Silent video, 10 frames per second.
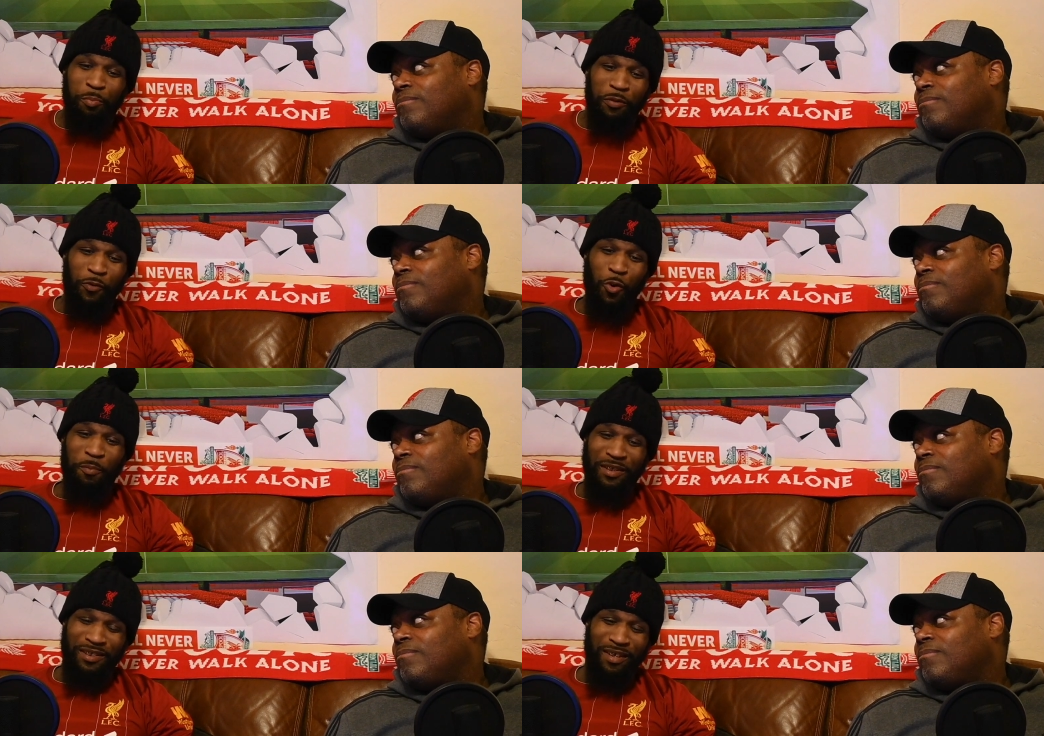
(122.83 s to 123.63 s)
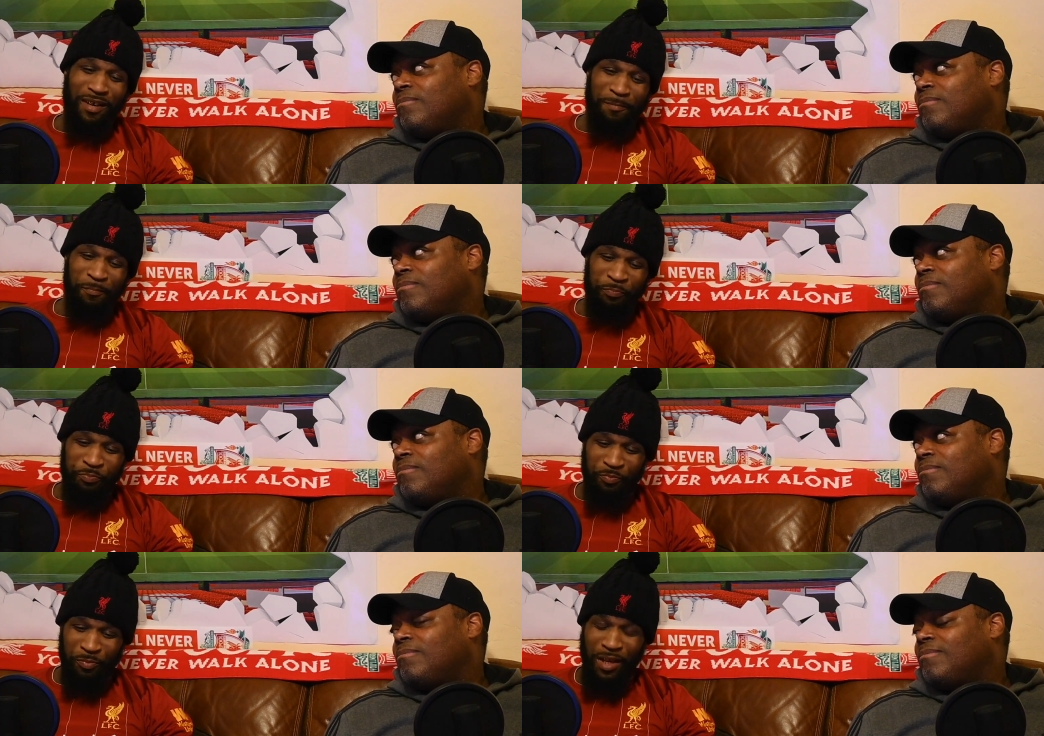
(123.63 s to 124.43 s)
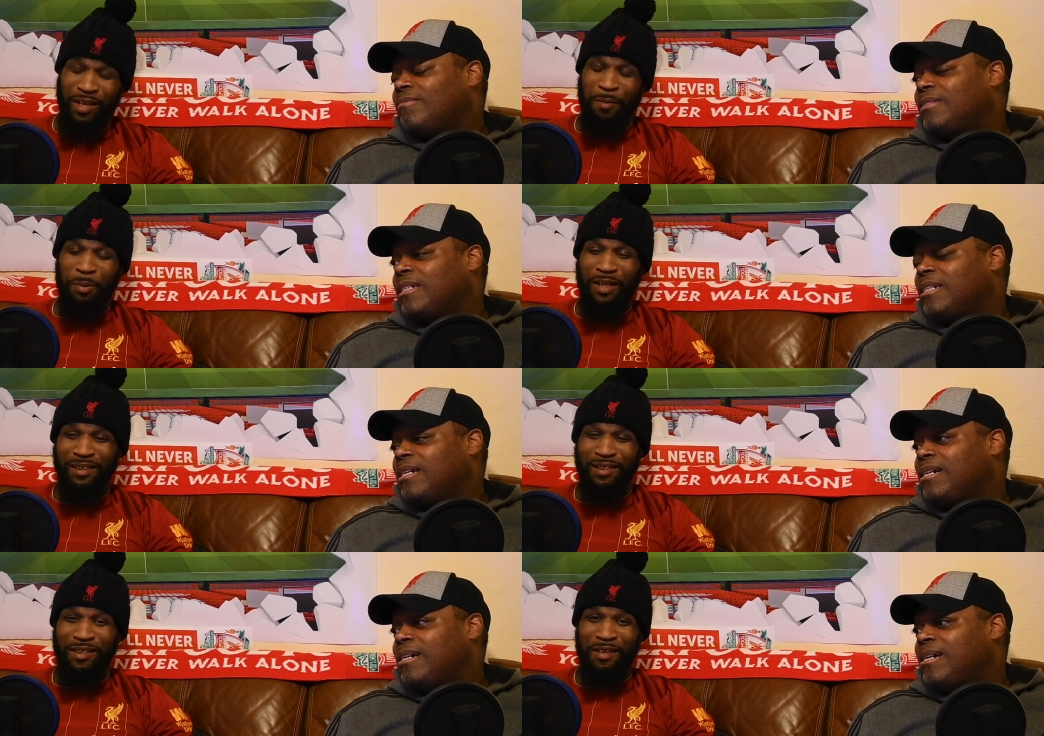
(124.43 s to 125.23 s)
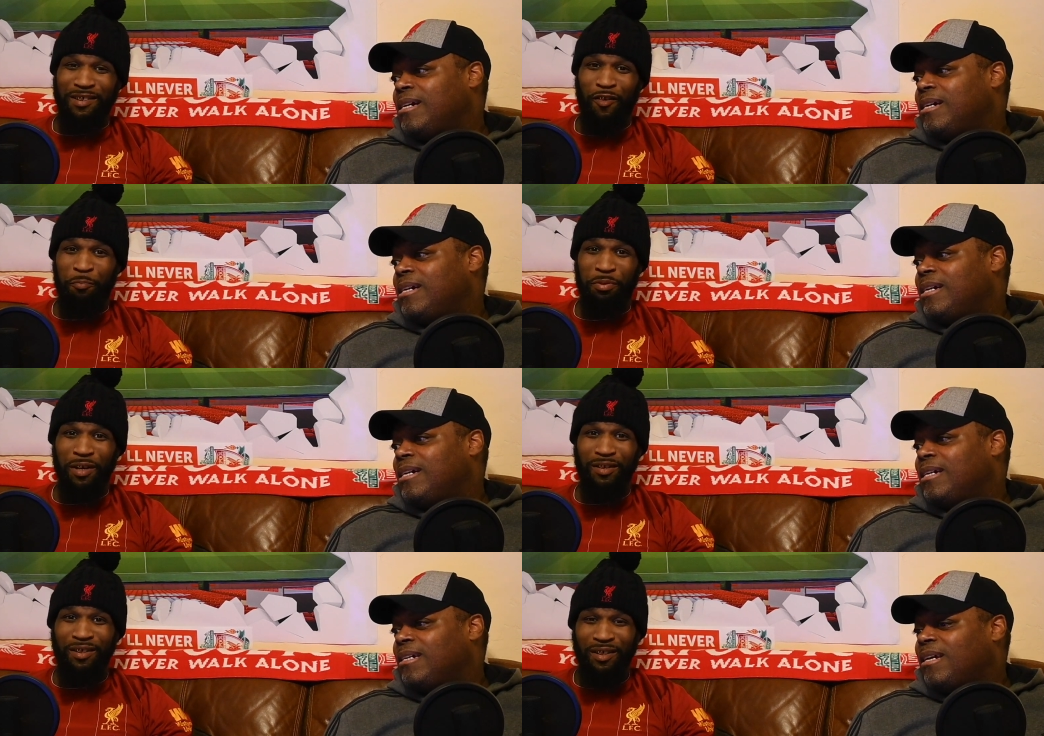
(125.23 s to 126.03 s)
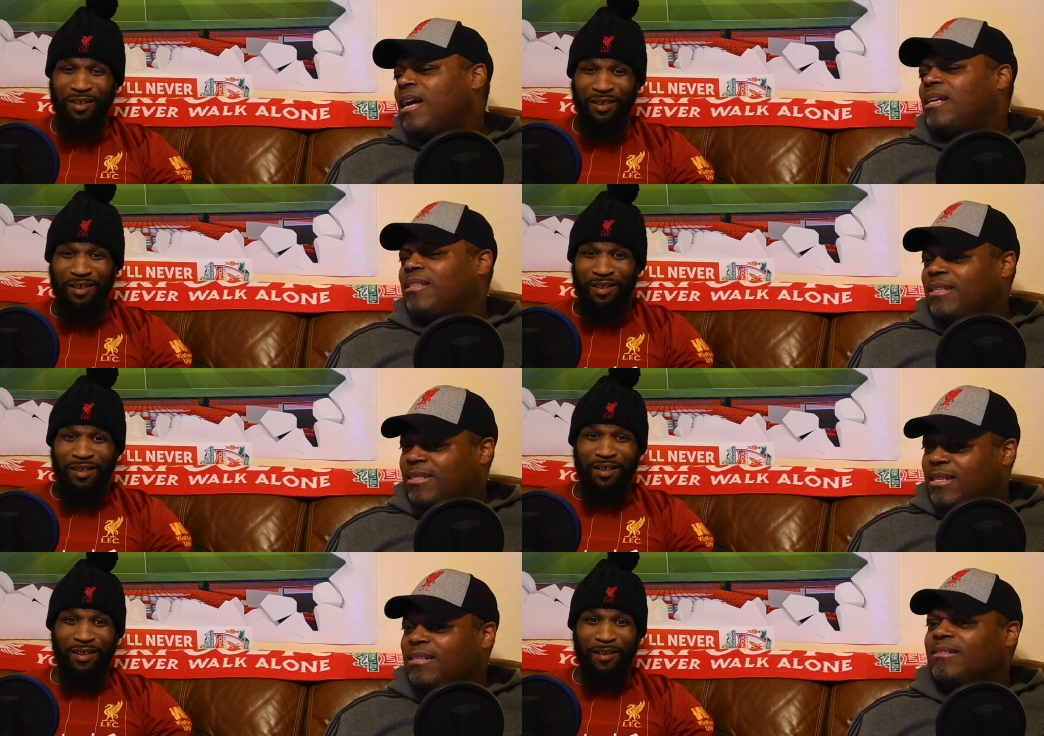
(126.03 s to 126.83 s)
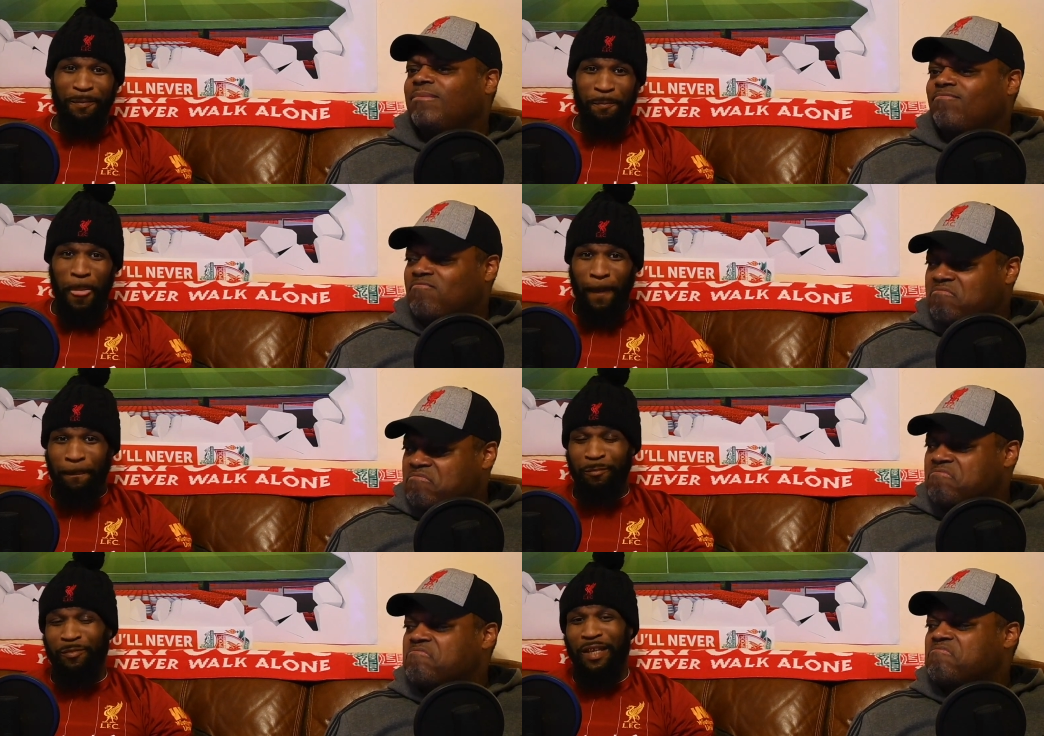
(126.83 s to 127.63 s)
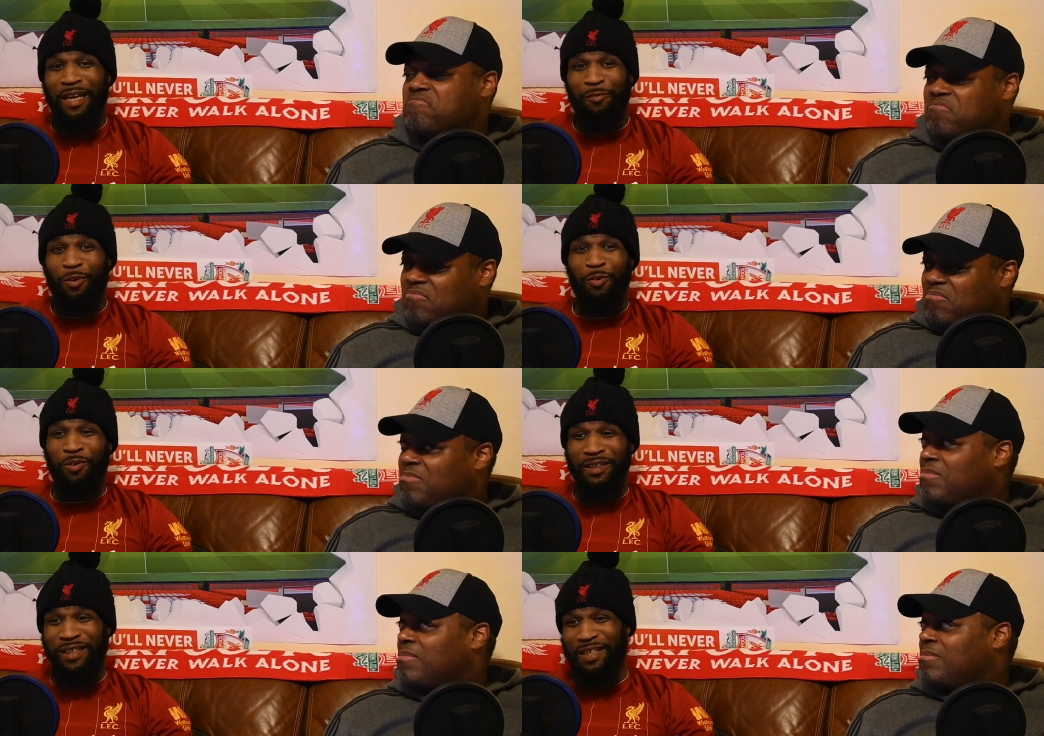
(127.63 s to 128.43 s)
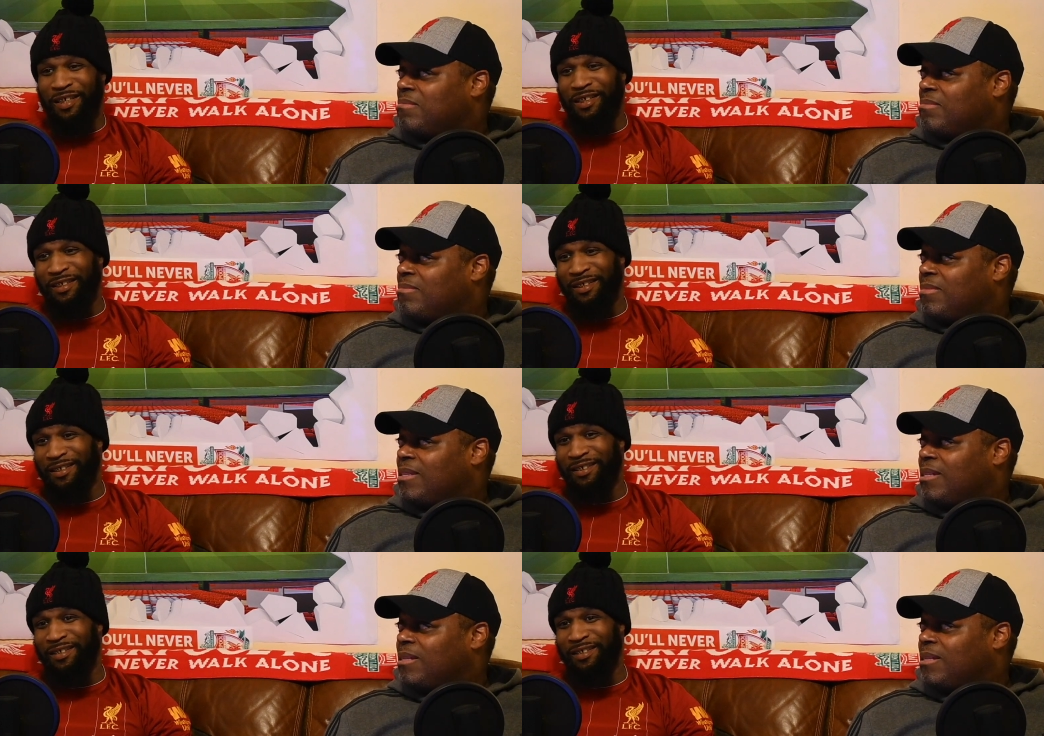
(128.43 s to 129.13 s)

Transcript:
Speaker 1: performance. Um, yeah, the players did themselves proud. I think so. Um, like we always say, it's, it's,